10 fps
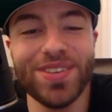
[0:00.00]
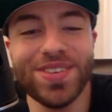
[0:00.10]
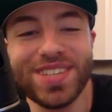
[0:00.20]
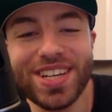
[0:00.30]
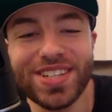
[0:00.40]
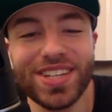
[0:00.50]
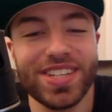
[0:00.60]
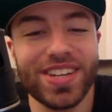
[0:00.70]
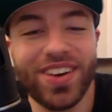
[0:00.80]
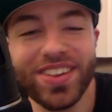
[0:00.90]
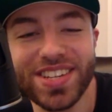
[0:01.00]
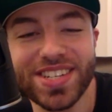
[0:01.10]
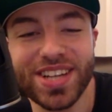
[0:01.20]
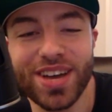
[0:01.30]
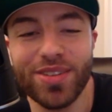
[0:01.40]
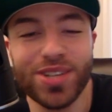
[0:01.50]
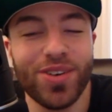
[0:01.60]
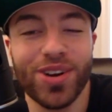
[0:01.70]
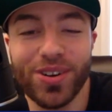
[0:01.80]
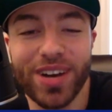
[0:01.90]
musicians and all this stuff it's
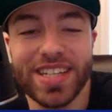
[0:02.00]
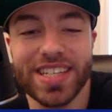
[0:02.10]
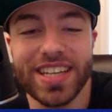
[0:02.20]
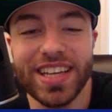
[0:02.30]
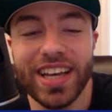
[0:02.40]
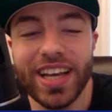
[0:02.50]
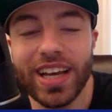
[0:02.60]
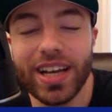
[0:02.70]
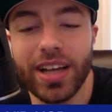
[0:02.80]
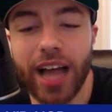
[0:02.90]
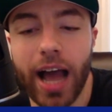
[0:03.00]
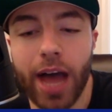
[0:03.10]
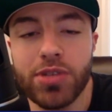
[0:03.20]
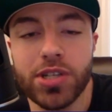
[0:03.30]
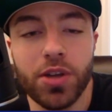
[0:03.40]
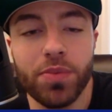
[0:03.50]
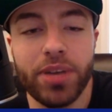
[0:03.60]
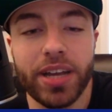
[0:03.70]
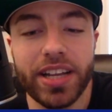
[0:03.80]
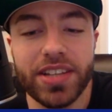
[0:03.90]
going crazy uh, i'm still
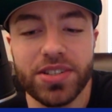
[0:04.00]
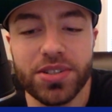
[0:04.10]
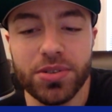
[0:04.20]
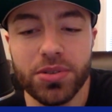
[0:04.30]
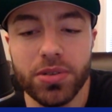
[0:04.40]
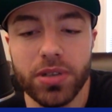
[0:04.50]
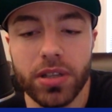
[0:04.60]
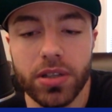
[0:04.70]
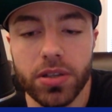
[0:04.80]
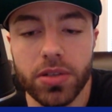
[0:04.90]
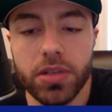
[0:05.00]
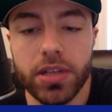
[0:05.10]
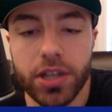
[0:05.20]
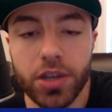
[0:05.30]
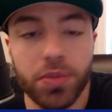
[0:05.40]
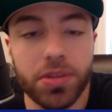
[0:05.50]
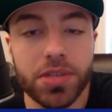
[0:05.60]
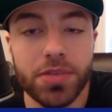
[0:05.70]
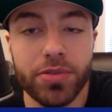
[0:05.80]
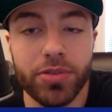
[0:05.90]
big into you need humans
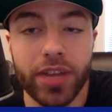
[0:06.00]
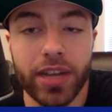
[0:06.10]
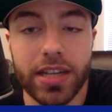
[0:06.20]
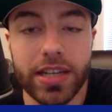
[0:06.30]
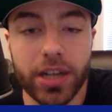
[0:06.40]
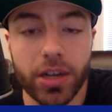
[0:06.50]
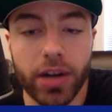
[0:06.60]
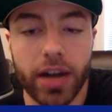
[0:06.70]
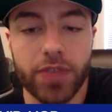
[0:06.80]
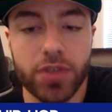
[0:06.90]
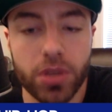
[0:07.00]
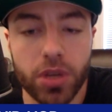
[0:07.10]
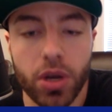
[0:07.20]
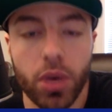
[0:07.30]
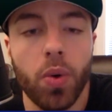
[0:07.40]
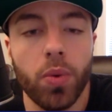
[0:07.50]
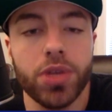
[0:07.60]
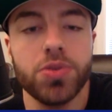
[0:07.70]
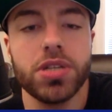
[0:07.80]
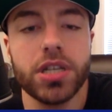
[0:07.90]
to be flying these aircrafts what do
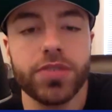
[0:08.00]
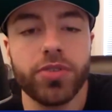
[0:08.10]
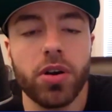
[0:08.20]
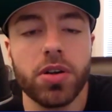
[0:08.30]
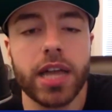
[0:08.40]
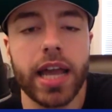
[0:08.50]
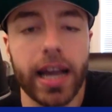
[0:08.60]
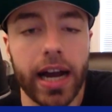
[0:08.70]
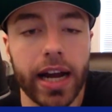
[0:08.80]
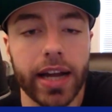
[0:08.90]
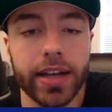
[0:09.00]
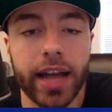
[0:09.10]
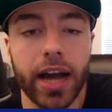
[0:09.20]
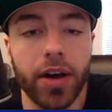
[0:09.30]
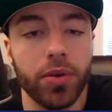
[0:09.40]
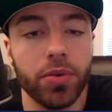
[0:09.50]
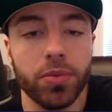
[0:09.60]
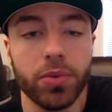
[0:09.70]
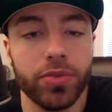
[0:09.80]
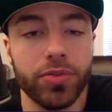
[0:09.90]
you see as far as ai now
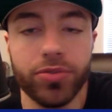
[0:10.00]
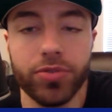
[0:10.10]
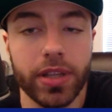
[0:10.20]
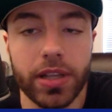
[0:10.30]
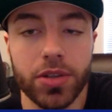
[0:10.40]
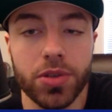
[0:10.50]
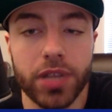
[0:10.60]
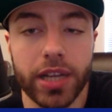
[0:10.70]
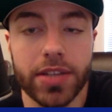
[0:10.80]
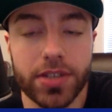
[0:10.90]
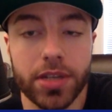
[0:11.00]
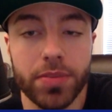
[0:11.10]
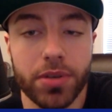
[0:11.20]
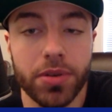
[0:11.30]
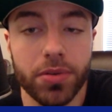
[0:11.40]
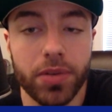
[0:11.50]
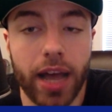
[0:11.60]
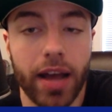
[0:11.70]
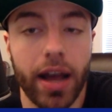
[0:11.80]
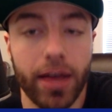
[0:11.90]
with do you think it's going to be
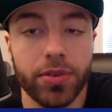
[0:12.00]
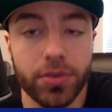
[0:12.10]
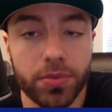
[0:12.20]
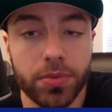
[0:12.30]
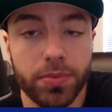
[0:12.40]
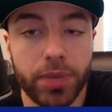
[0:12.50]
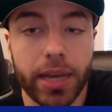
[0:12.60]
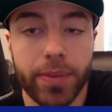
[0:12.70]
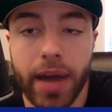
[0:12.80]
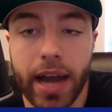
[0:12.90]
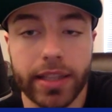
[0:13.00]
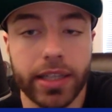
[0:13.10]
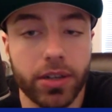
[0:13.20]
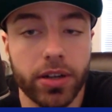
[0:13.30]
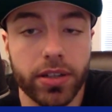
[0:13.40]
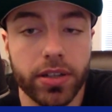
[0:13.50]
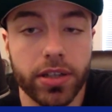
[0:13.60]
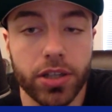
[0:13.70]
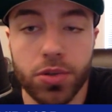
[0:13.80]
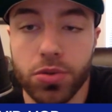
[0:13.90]
ha- have a big impact here on the
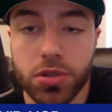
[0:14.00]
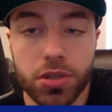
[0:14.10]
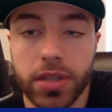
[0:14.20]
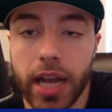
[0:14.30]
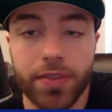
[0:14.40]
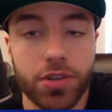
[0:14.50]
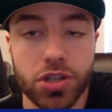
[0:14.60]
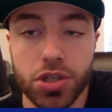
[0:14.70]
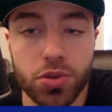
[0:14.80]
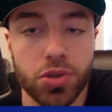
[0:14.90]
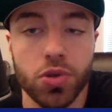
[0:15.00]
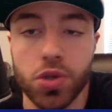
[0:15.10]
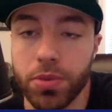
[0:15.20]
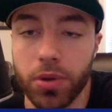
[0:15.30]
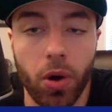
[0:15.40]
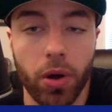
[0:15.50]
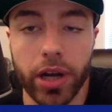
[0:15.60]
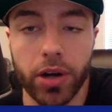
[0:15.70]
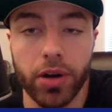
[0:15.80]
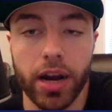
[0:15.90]
you not even just u2s but all
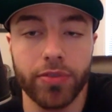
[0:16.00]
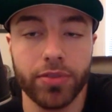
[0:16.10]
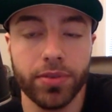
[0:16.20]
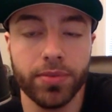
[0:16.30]
aircraft